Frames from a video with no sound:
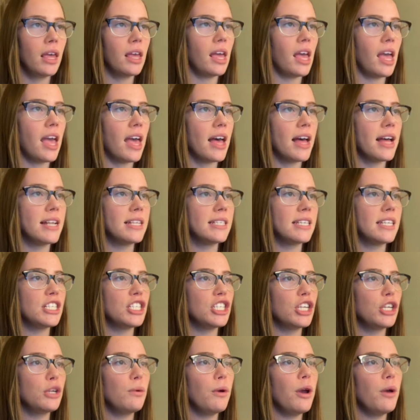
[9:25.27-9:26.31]
And in
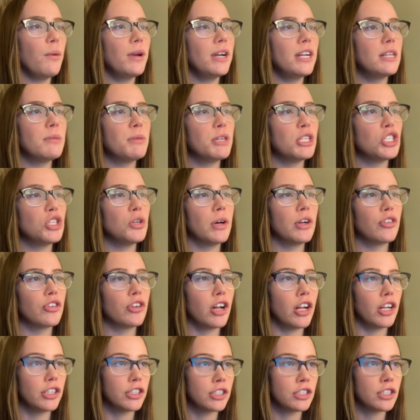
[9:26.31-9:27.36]
January, I wanted to put
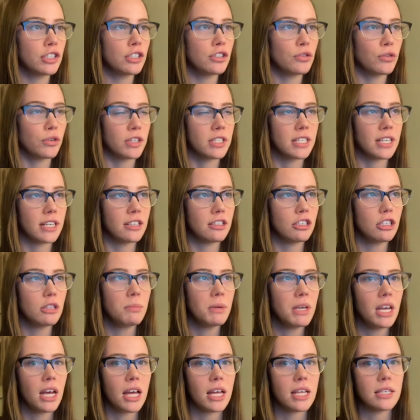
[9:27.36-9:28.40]
$200 towards it just
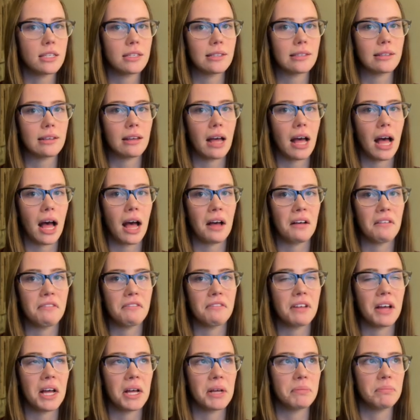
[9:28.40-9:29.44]
because of
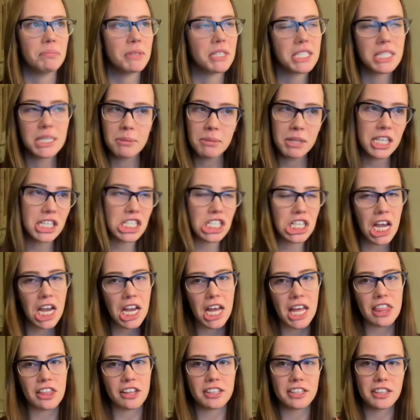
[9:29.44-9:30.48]
the stimulus check.
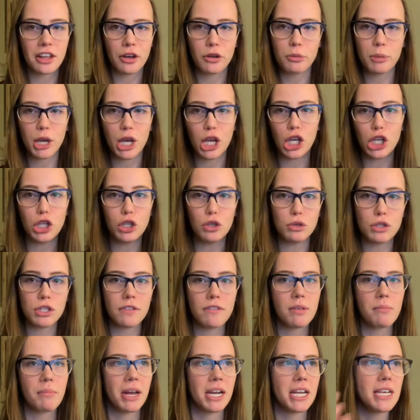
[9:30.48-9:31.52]
I thought that would be a good use of
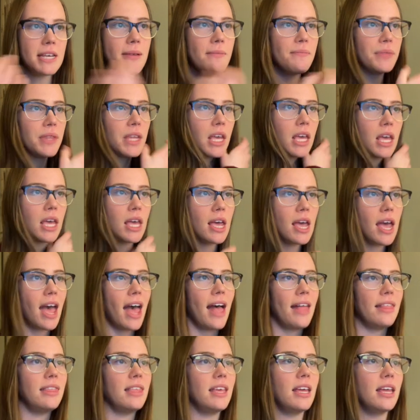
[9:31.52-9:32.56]
the money.
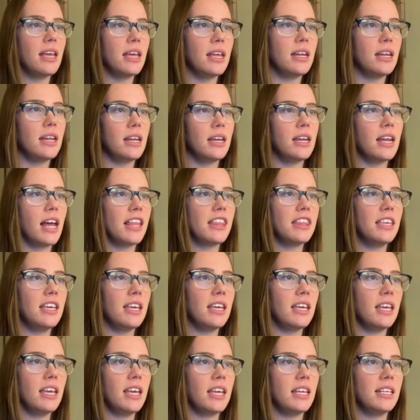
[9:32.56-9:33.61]
And then
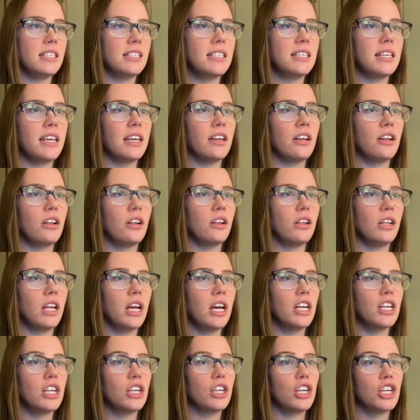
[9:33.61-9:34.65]
nothing until
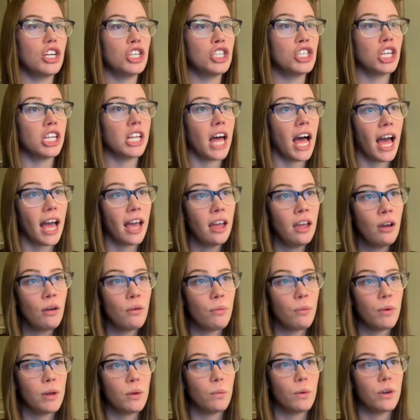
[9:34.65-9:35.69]
July
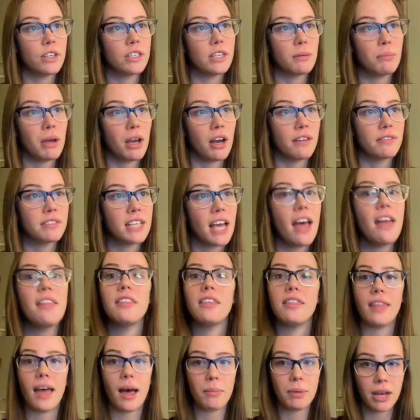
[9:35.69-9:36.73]
when we're done paying off debt, and
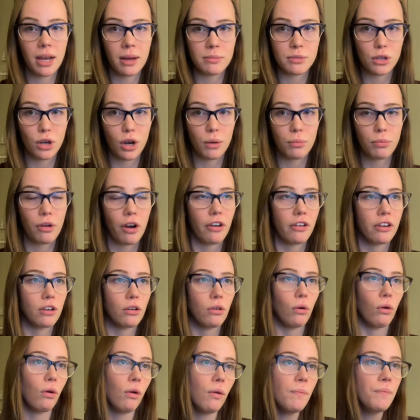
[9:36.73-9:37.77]
then that becomes our priority
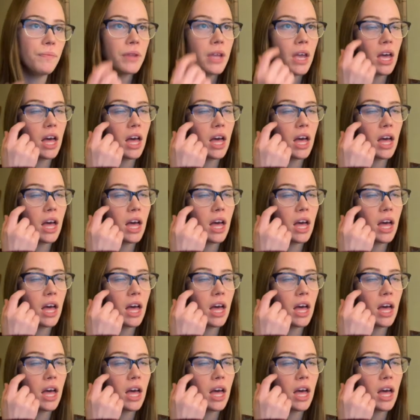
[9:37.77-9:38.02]
goal.